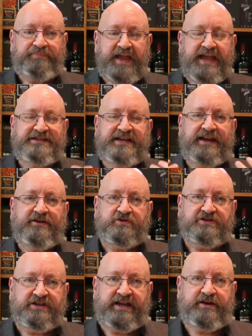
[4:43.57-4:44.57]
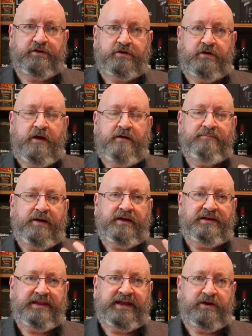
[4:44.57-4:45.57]
It just kind of goes layer
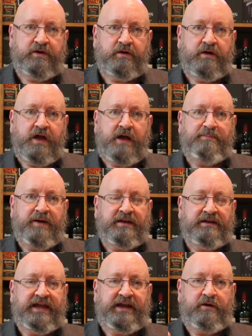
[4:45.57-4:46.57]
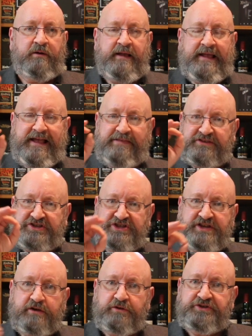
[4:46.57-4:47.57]
upon layer upon layer and
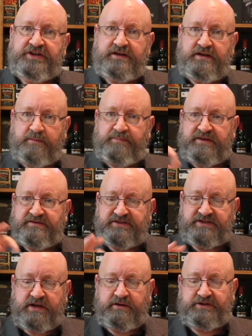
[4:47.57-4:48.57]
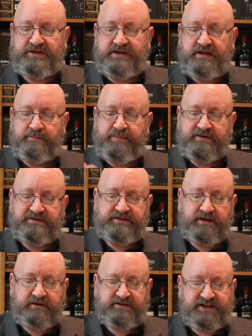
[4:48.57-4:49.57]
subtlety upon subtlety upon
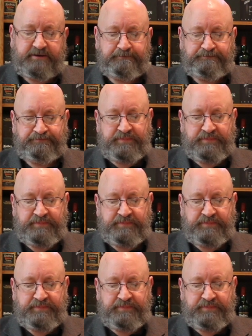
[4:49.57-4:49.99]
subtlety.